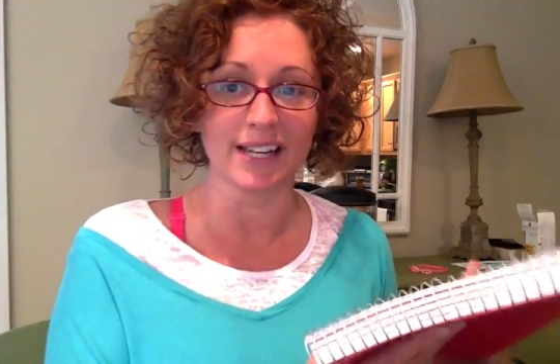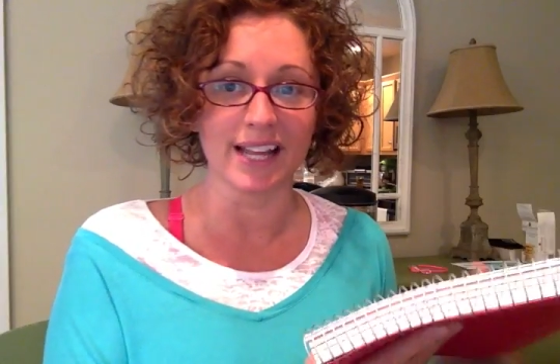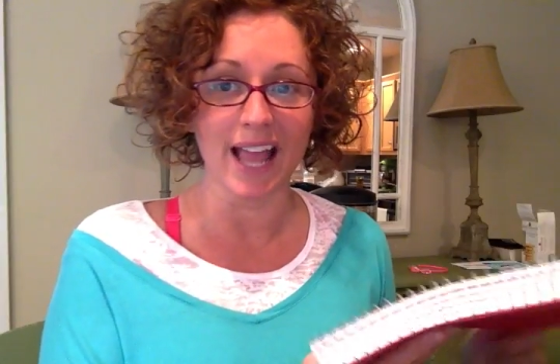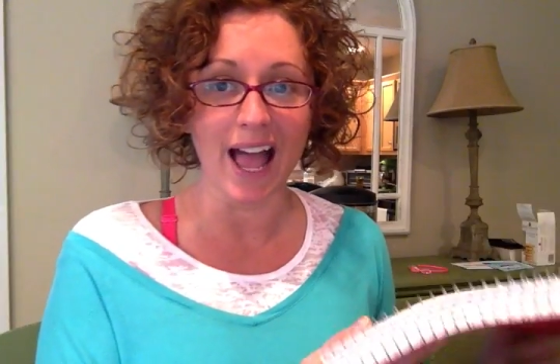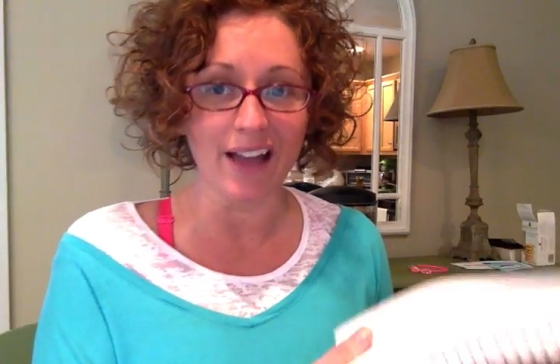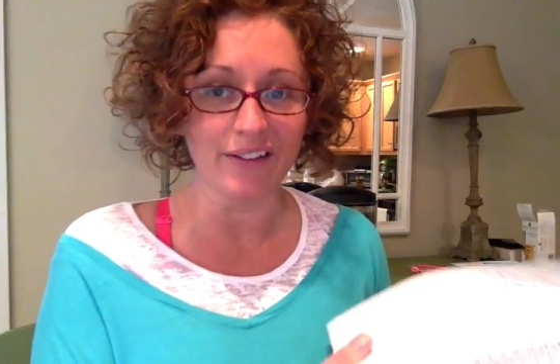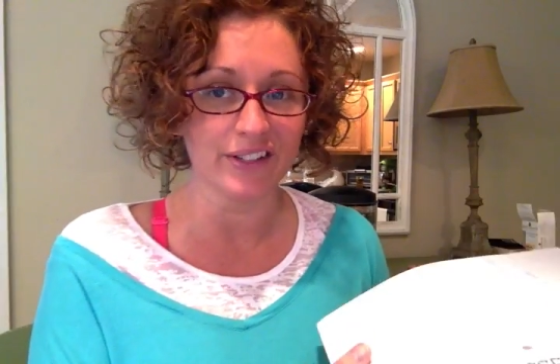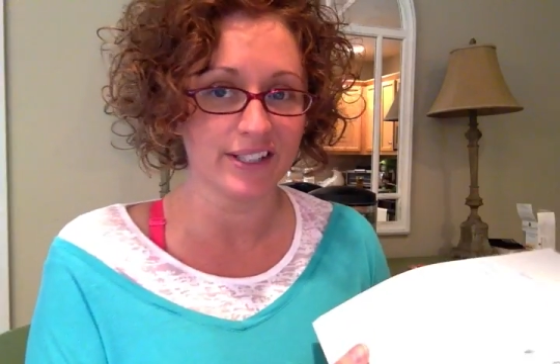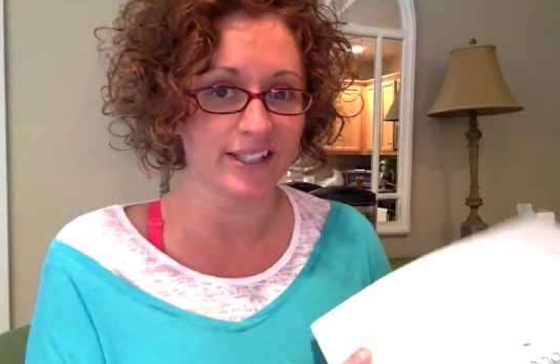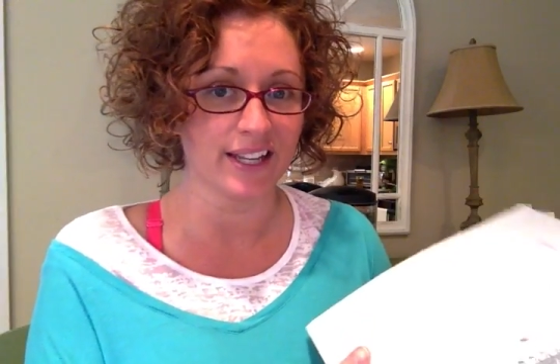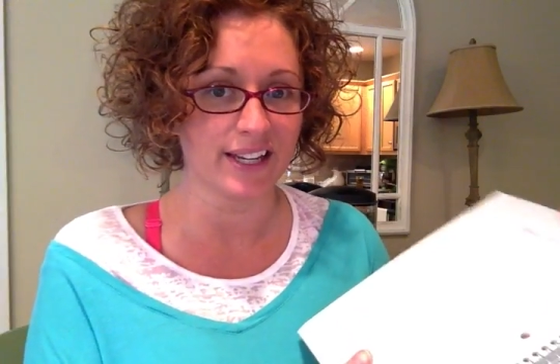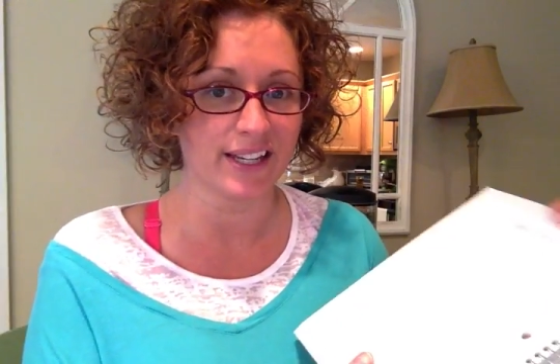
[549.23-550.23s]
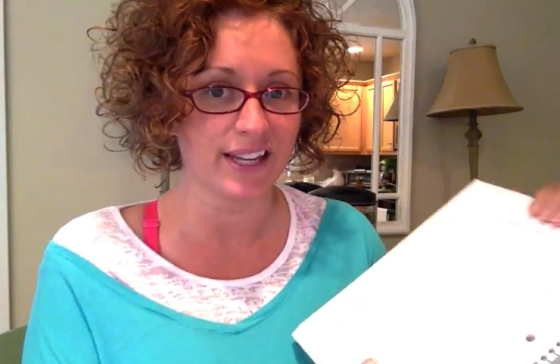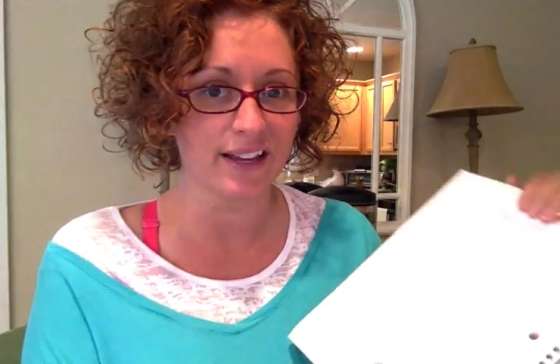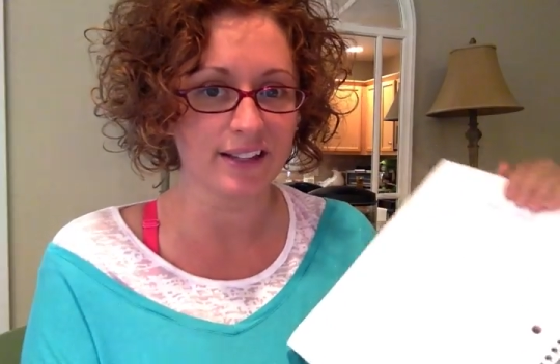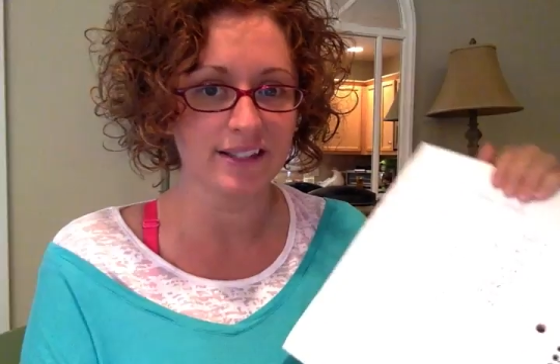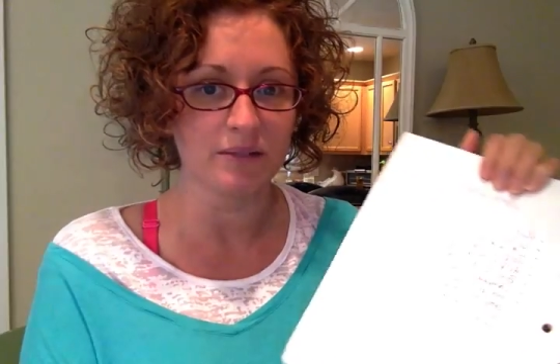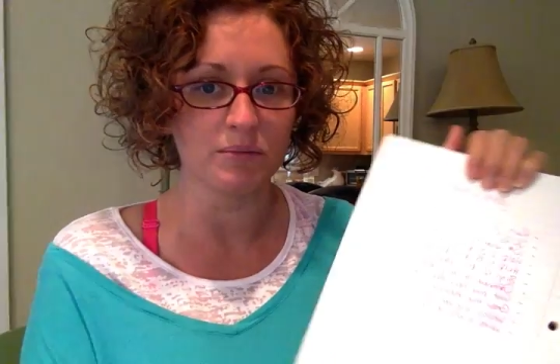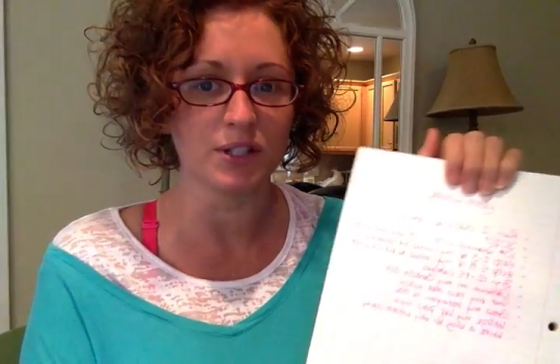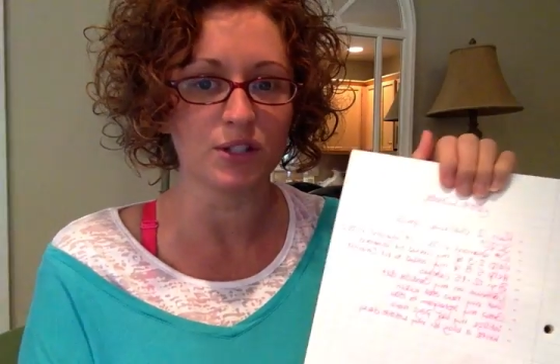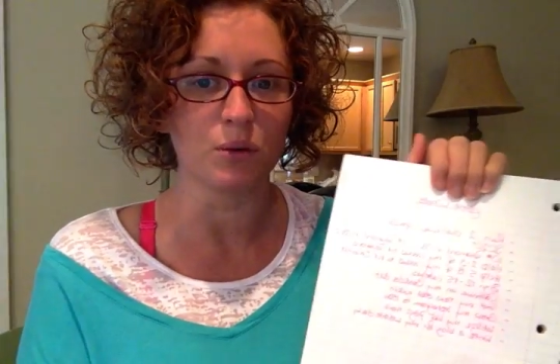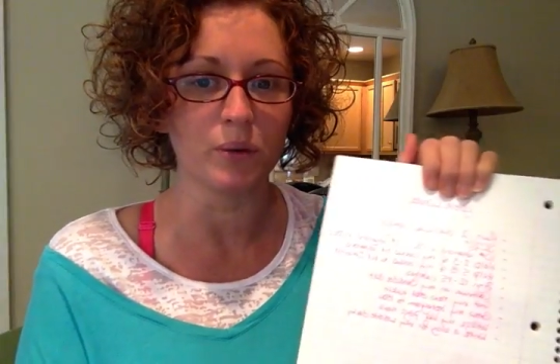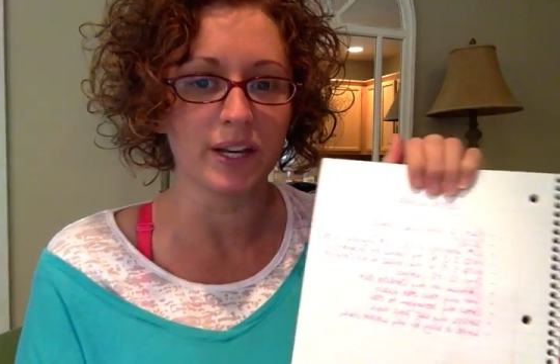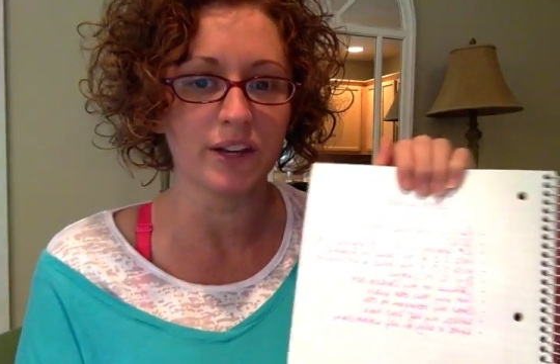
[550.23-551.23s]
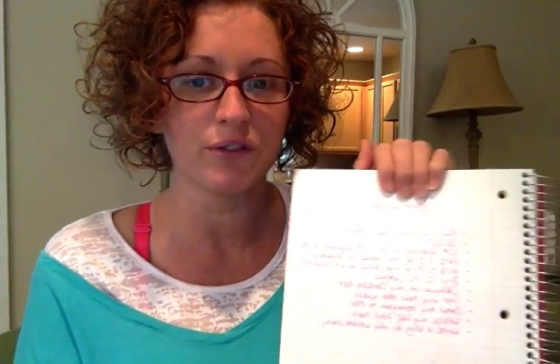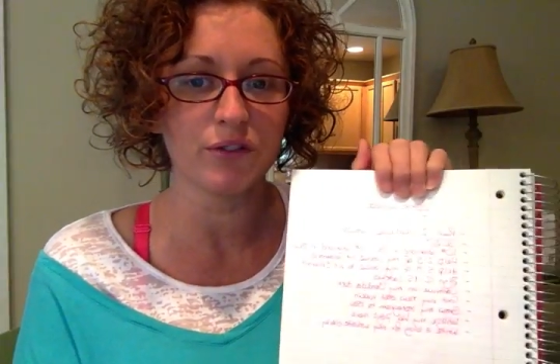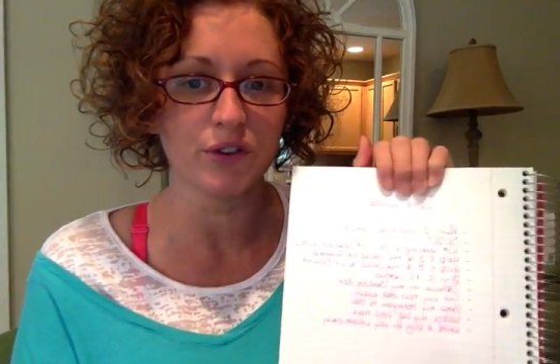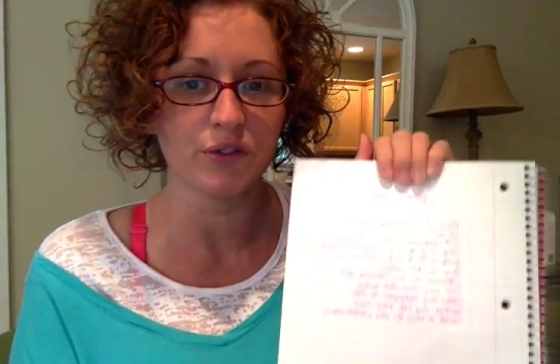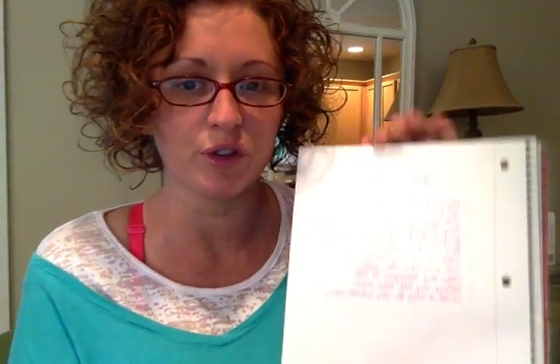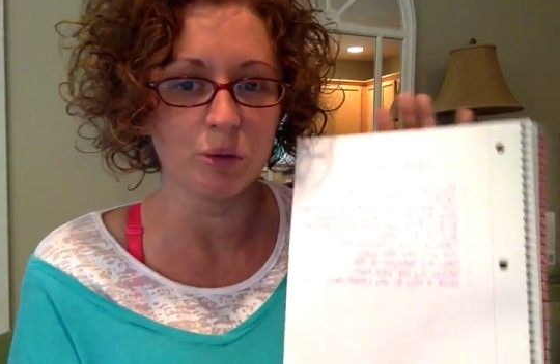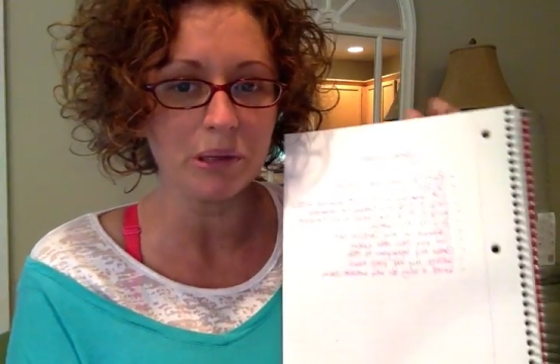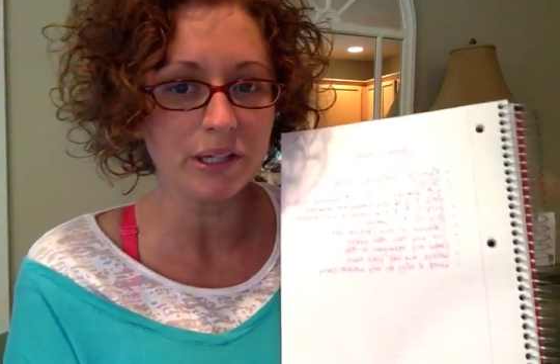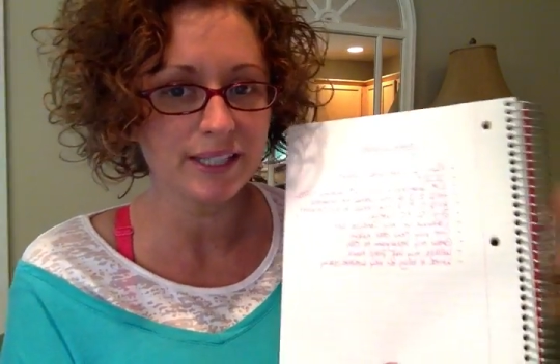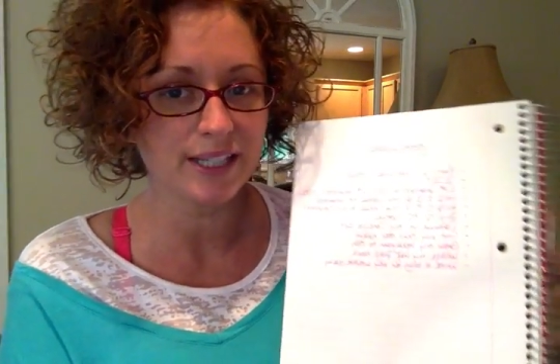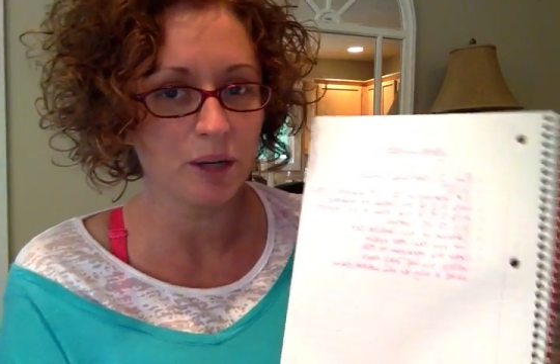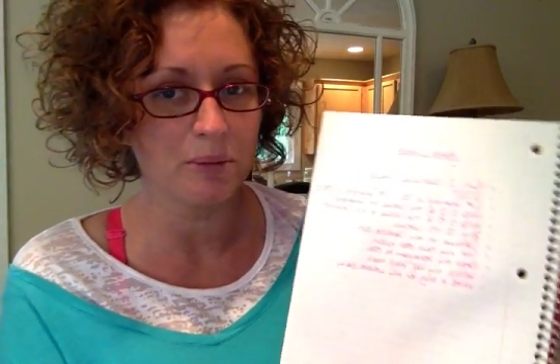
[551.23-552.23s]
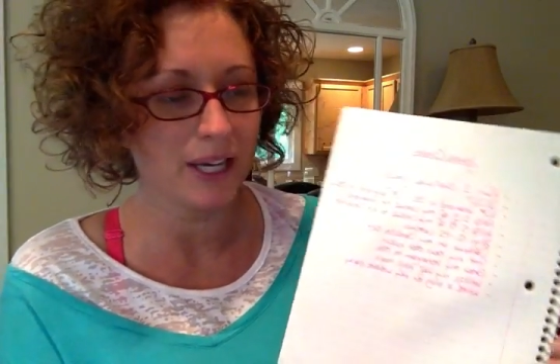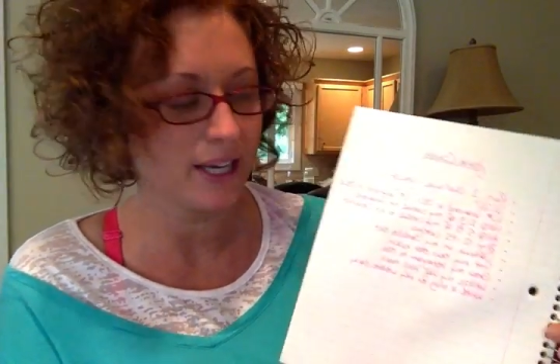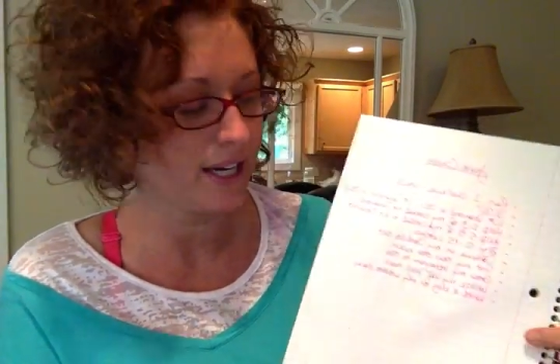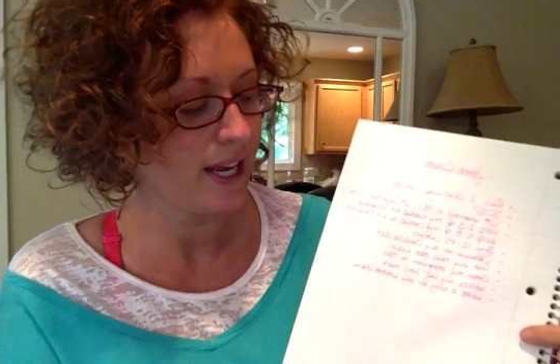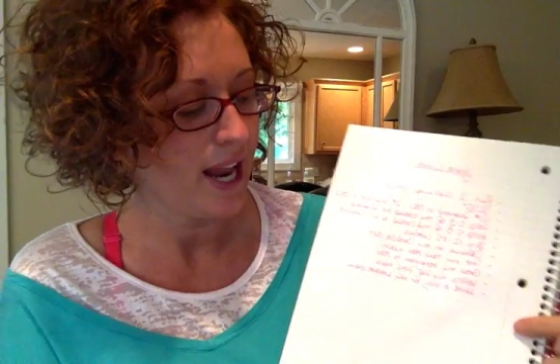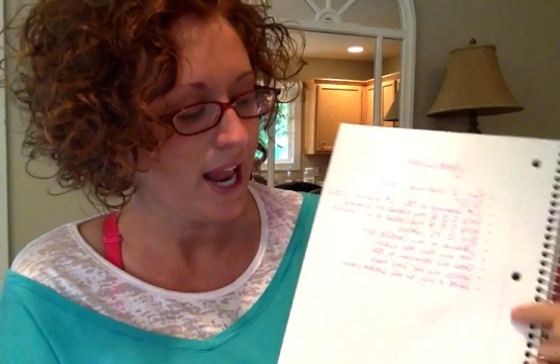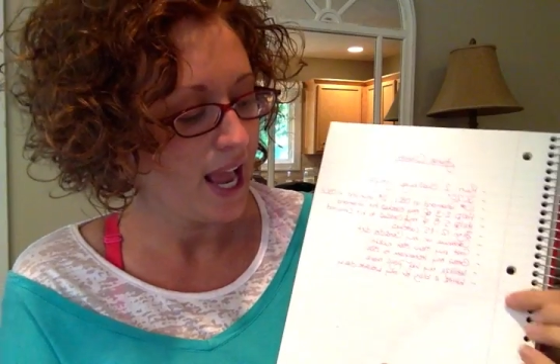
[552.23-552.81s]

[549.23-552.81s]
and I haven't done it yet because I'm still waiting for a few books to come in,